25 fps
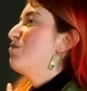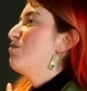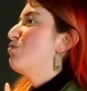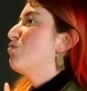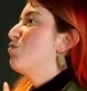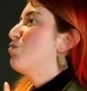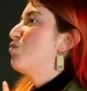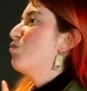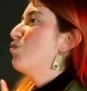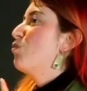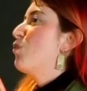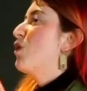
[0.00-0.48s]

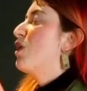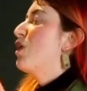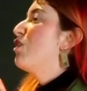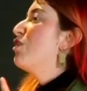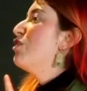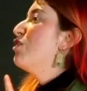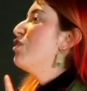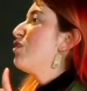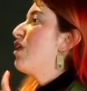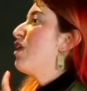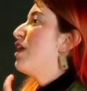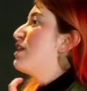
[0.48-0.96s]
Where are your
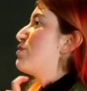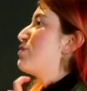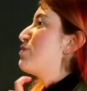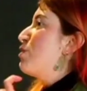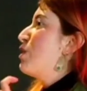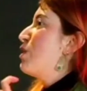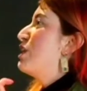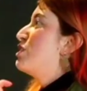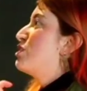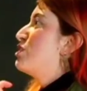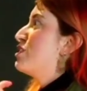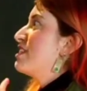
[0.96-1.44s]

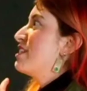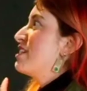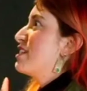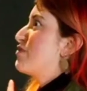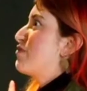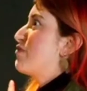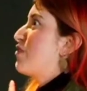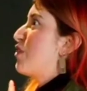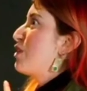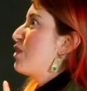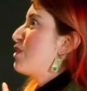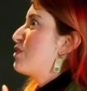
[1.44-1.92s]
aspirations as far
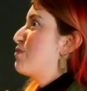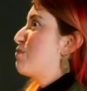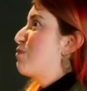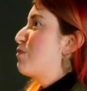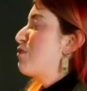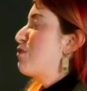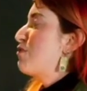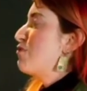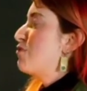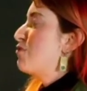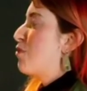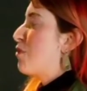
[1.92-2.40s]
as
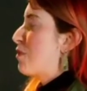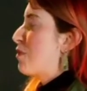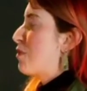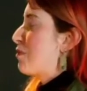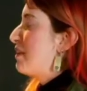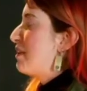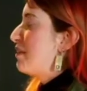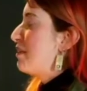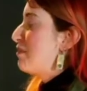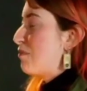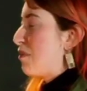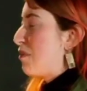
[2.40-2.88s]
performing
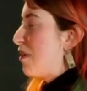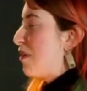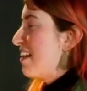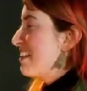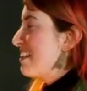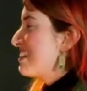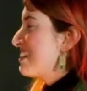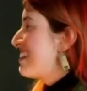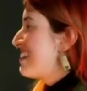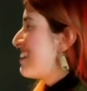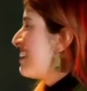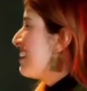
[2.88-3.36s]
wise?
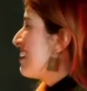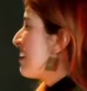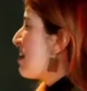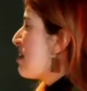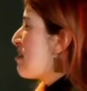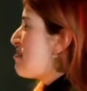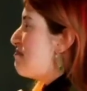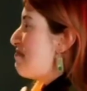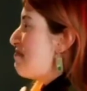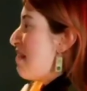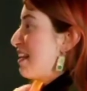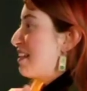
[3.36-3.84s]
Like
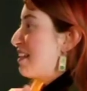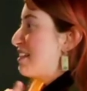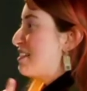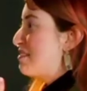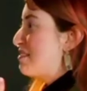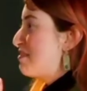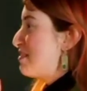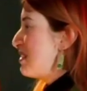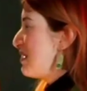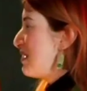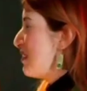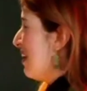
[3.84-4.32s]
Madison
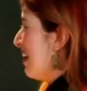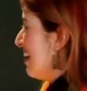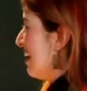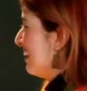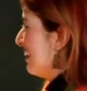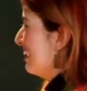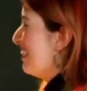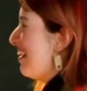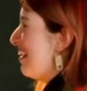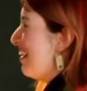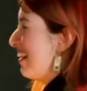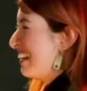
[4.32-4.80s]
Square
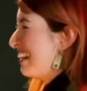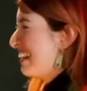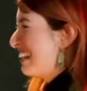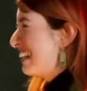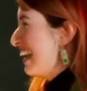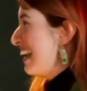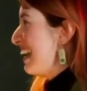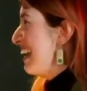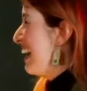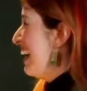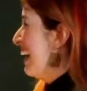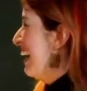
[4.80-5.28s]
Garden,
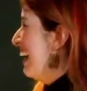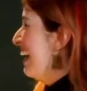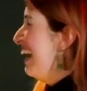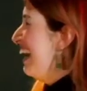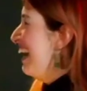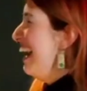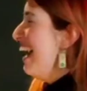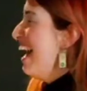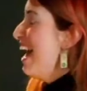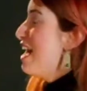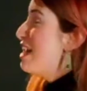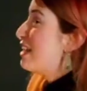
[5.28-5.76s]
like
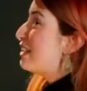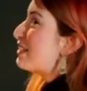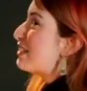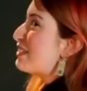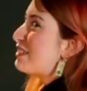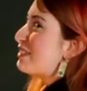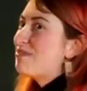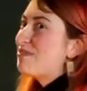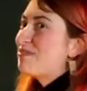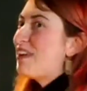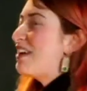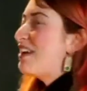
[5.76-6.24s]

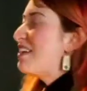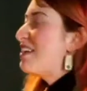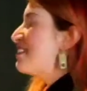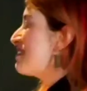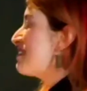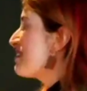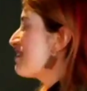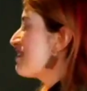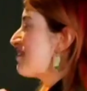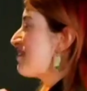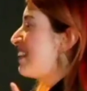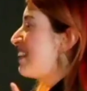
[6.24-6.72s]
Lupo's,
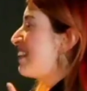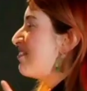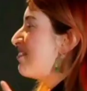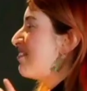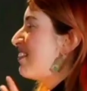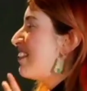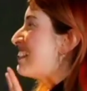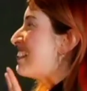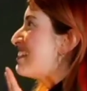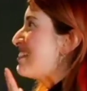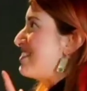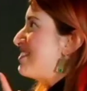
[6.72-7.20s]
what is
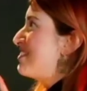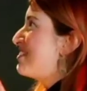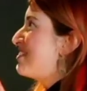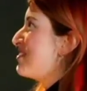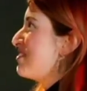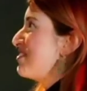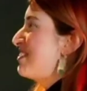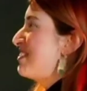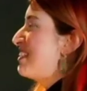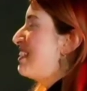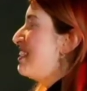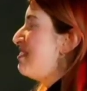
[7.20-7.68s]
your
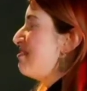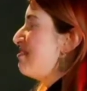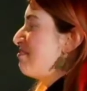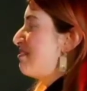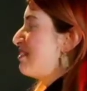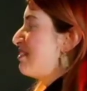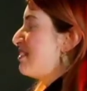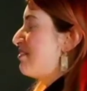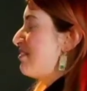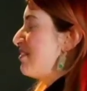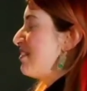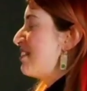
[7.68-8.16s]
dream
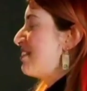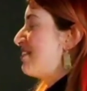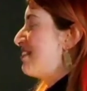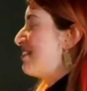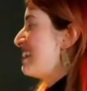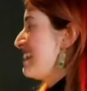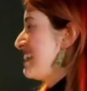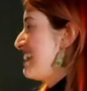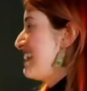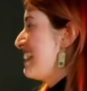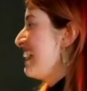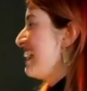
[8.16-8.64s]
performance
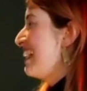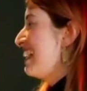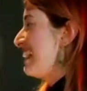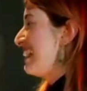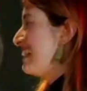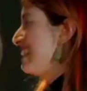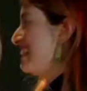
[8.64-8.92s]
stage?